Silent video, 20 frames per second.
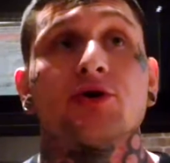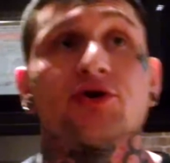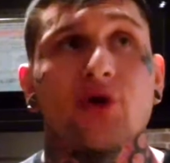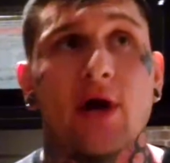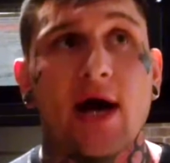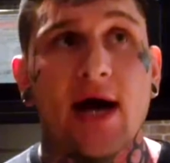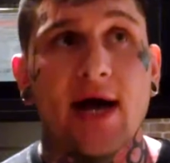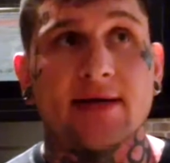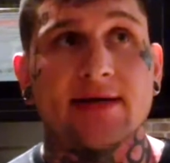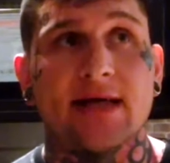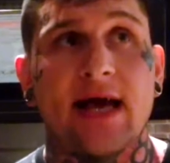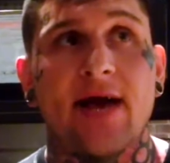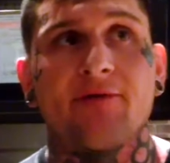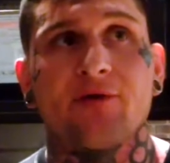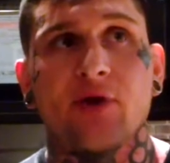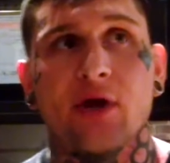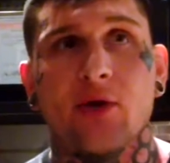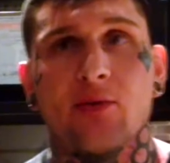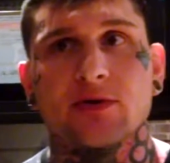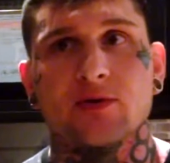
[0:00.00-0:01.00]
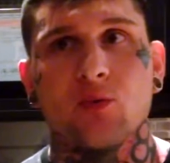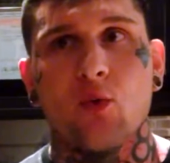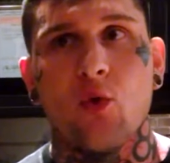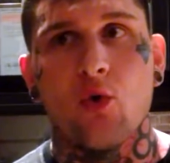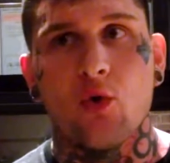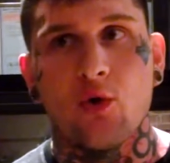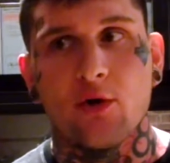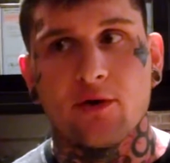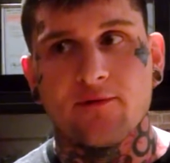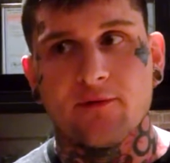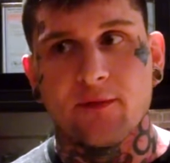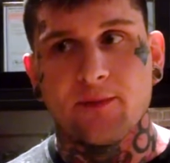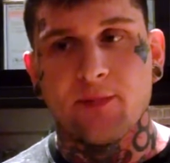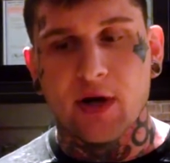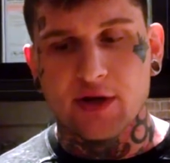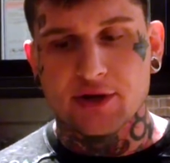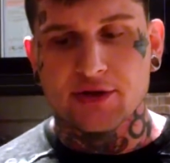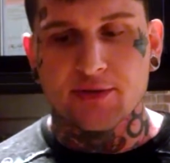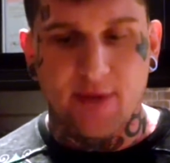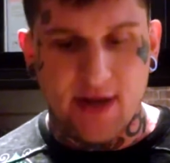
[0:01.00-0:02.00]
strikes, after he was warned for
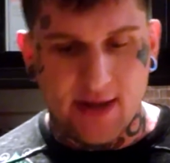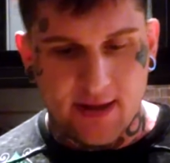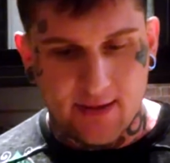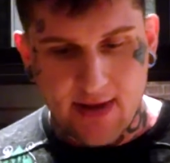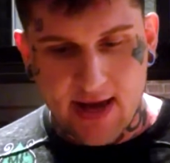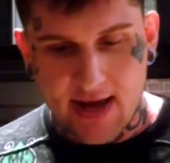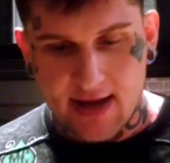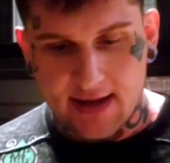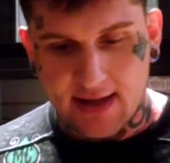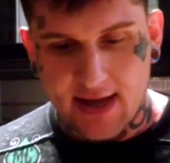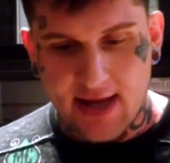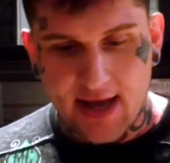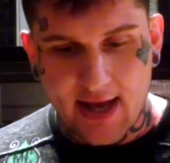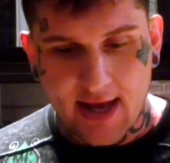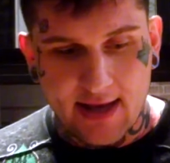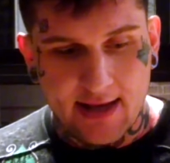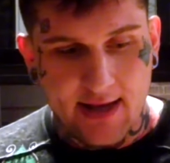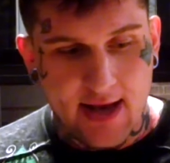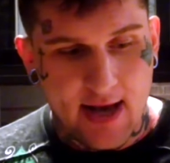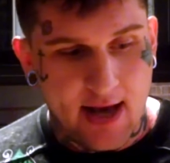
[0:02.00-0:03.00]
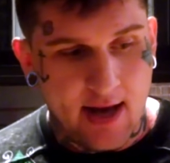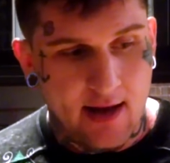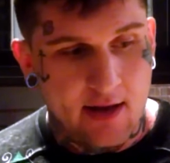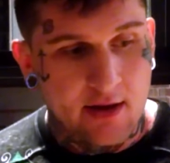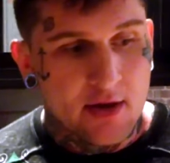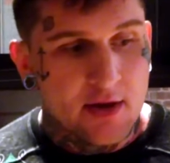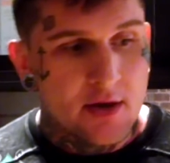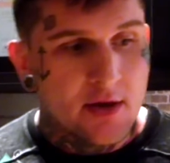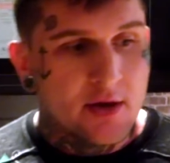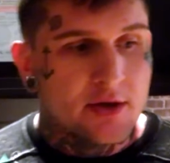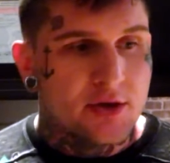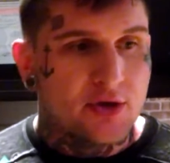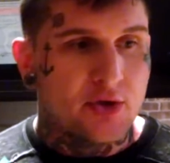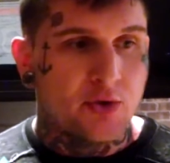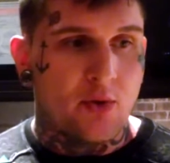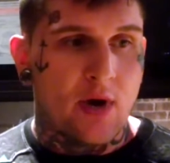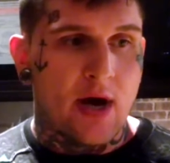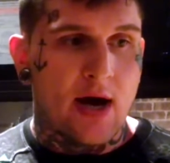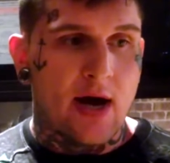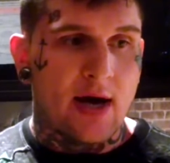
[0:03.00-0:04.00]
punching me in the back of the head.
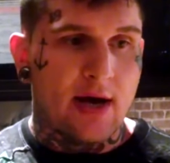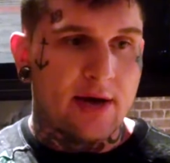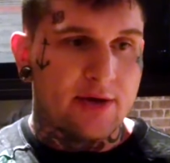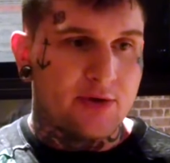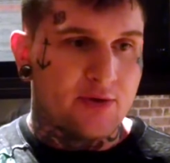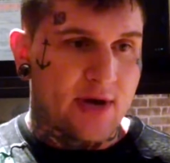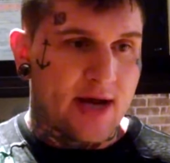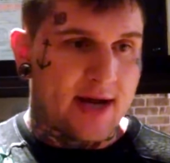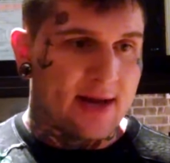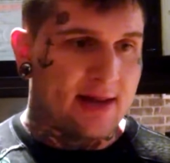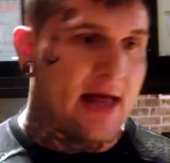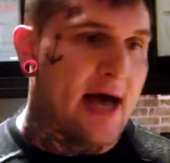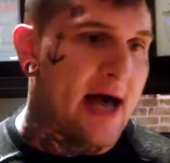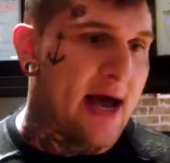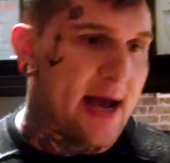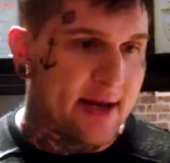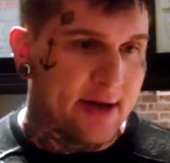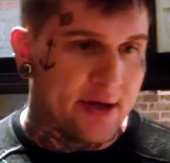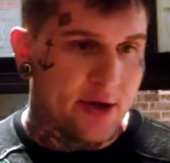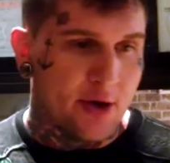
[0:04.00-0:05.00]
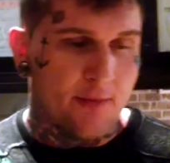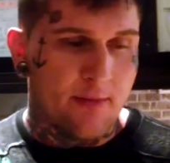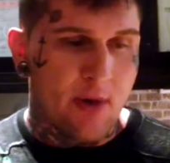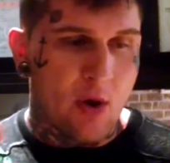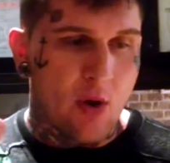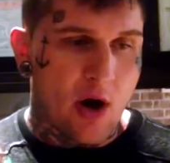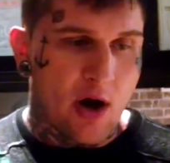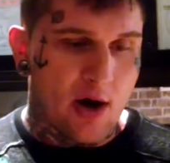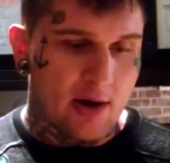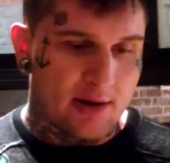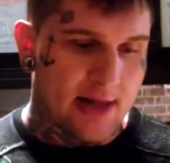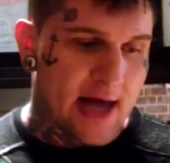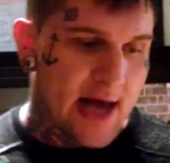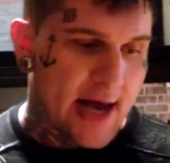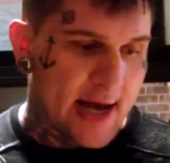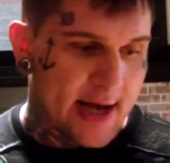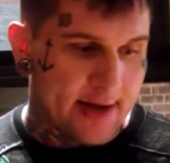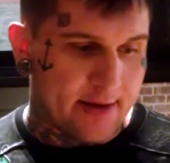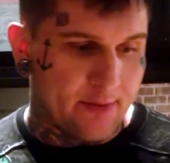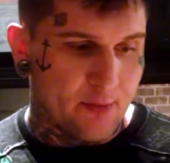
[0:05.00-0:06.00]
To direct line, mohawk
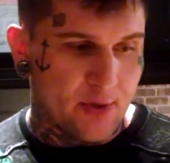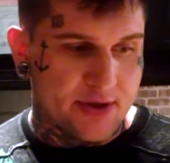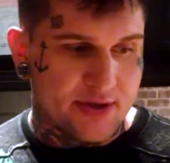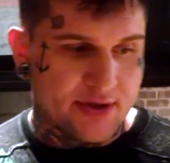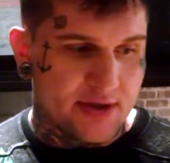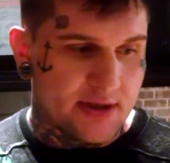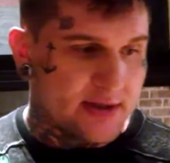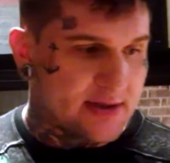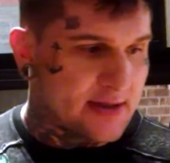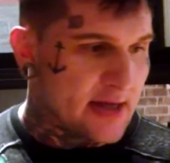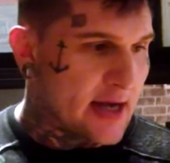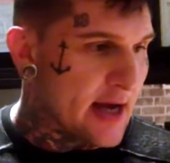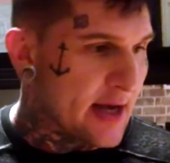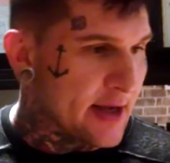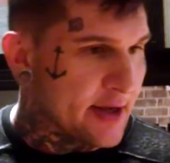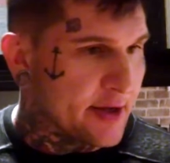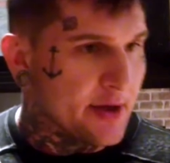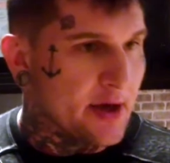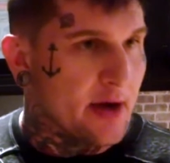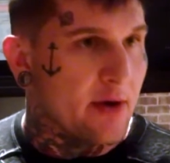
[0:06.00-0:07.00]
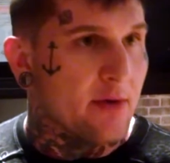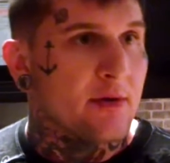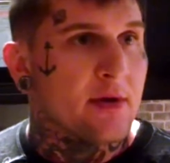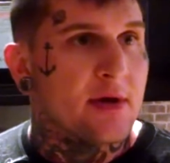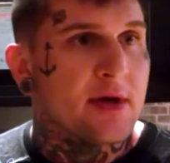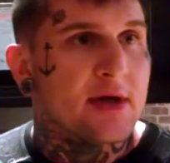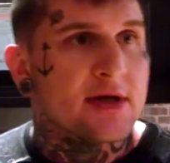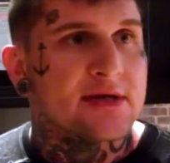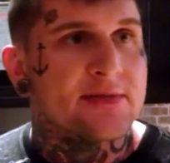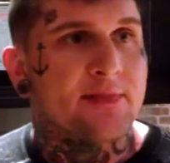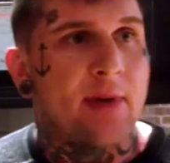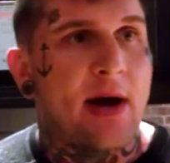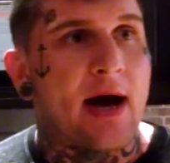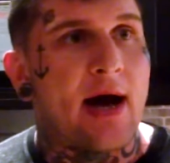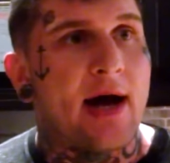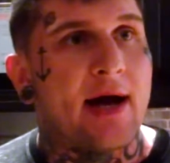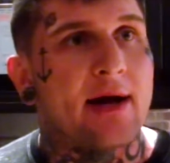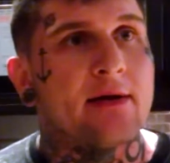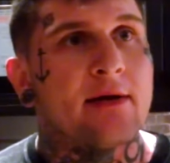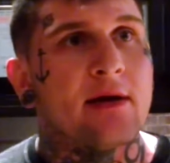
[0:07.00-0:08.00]
line, which is,
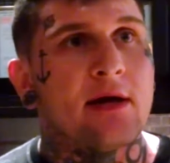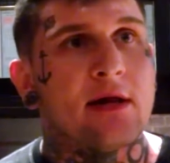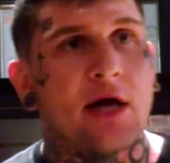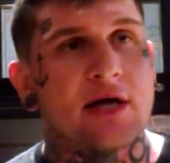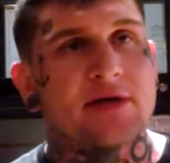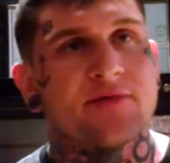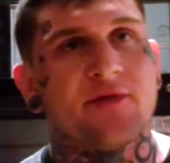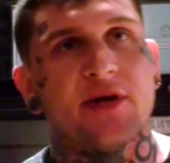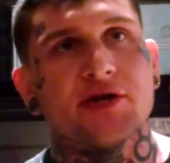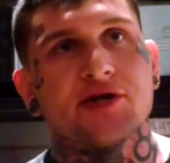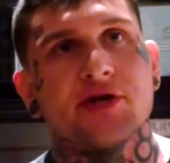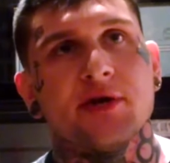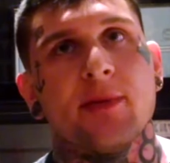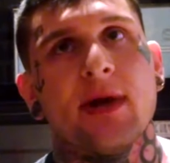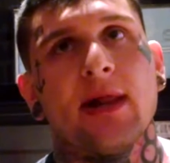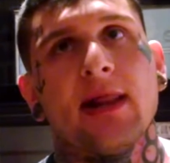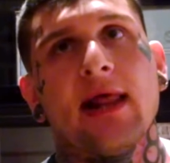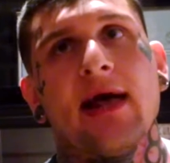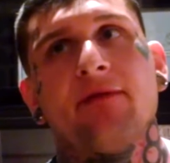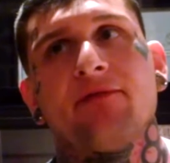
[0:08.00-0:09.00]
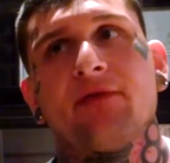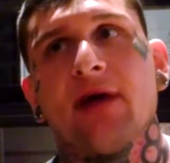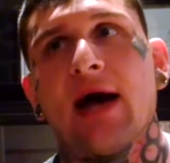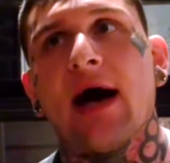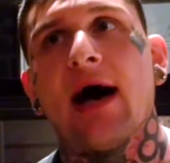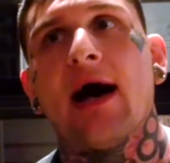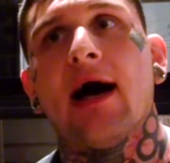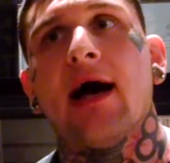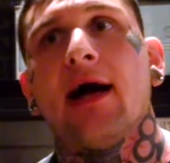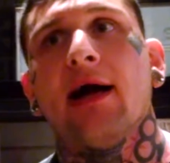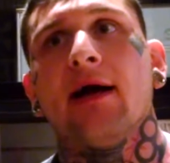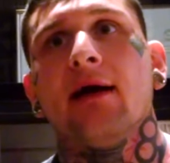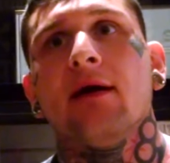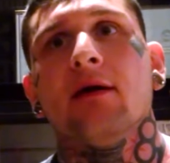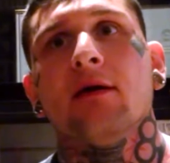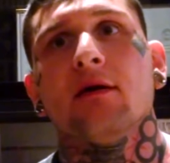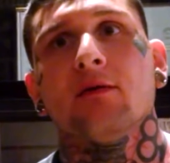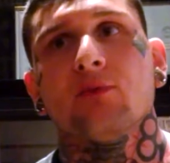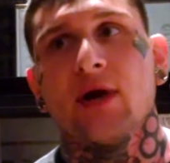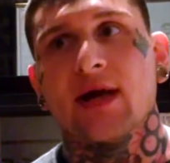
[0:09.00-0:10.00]
spine. Lost vision in my left
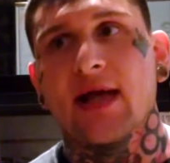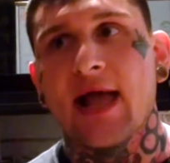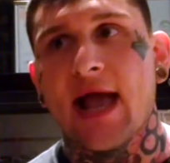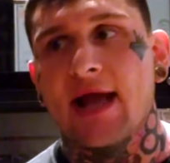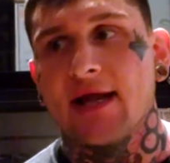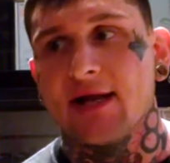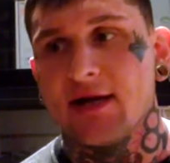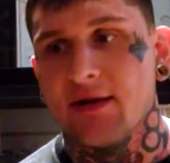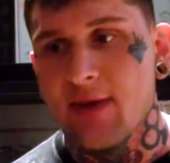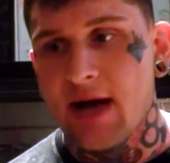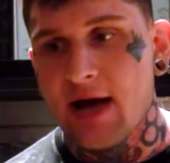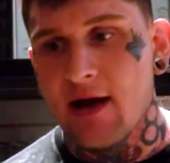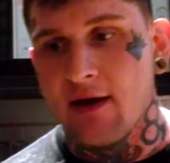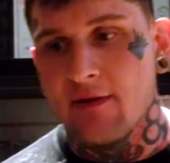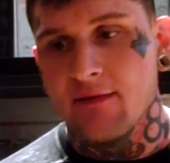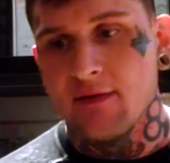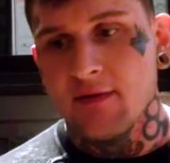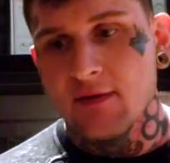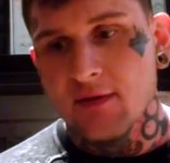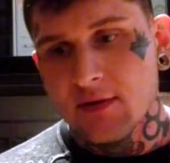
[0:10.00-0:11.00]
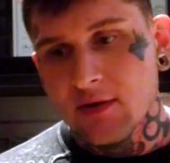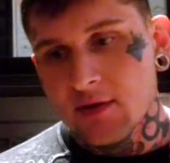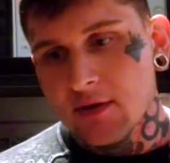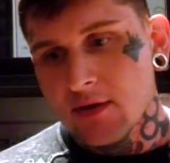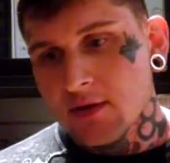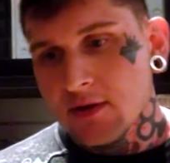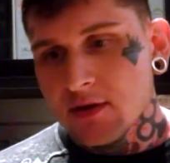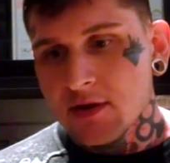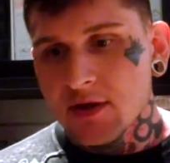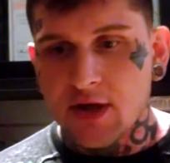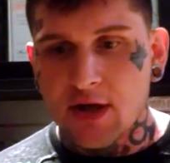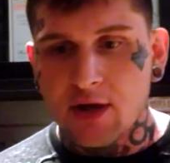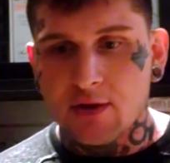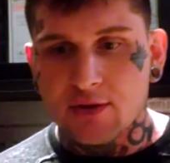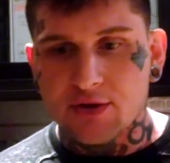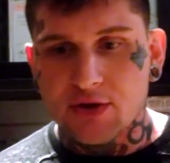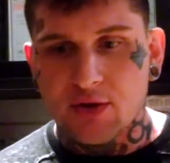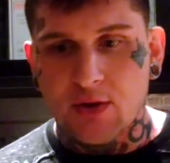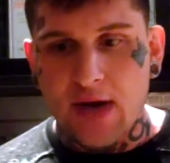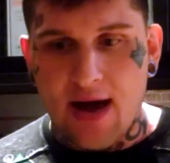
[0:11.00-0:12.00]
eye. Regained it about,
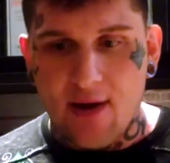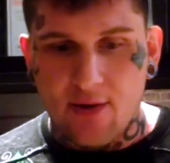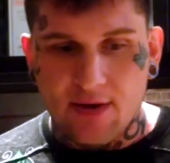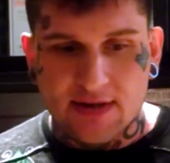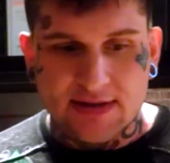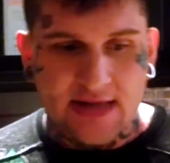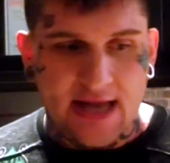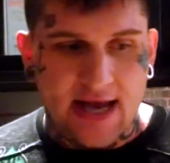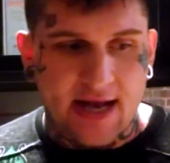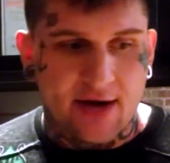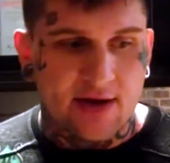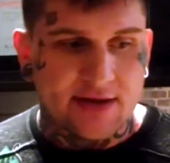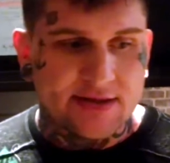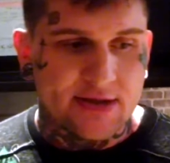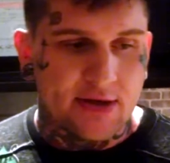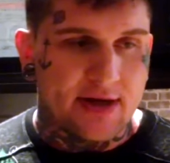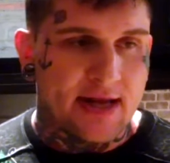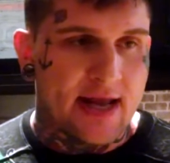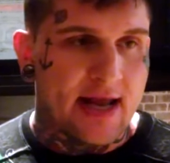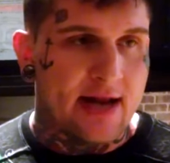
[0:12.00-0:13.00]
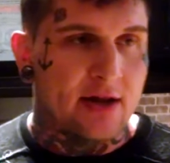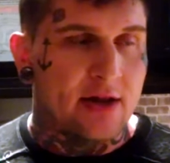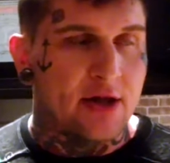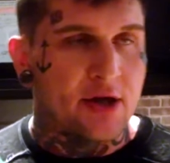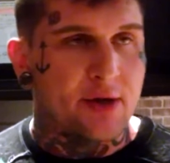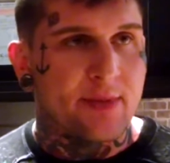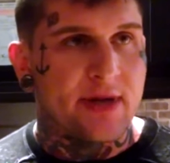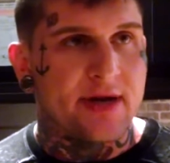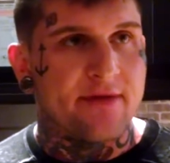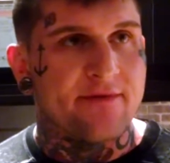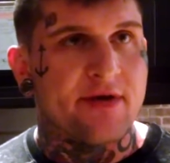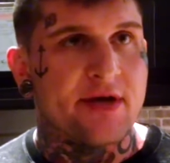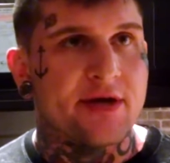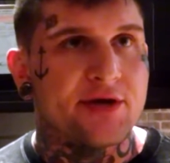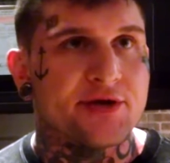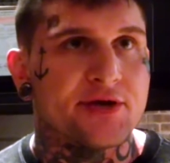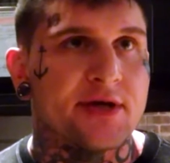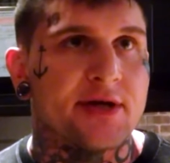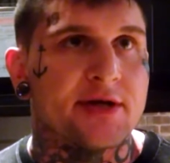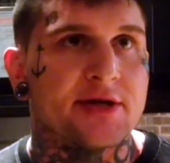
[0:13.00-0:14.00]
2 hours later. I started getting a little bit of
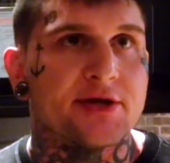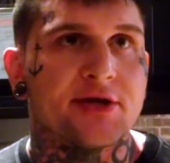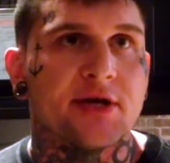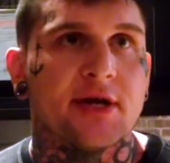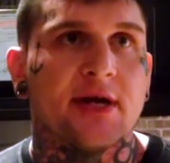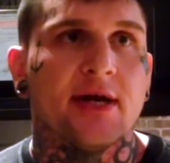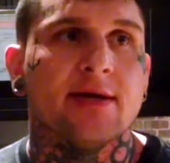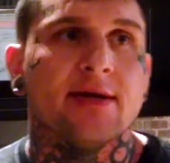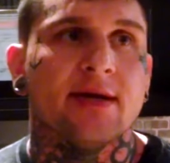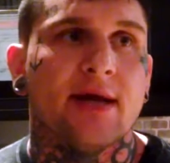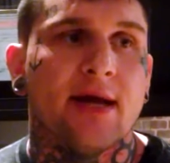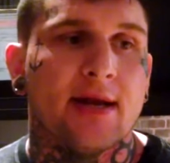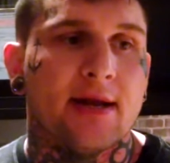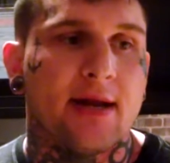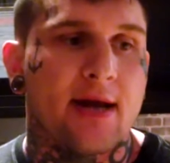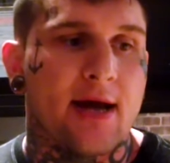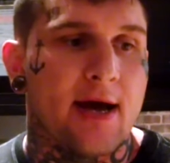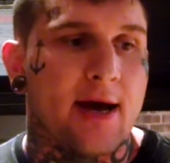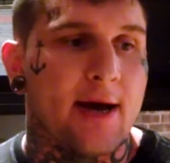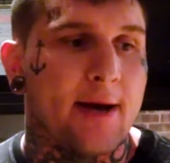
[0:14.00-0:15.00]
vision and shit. And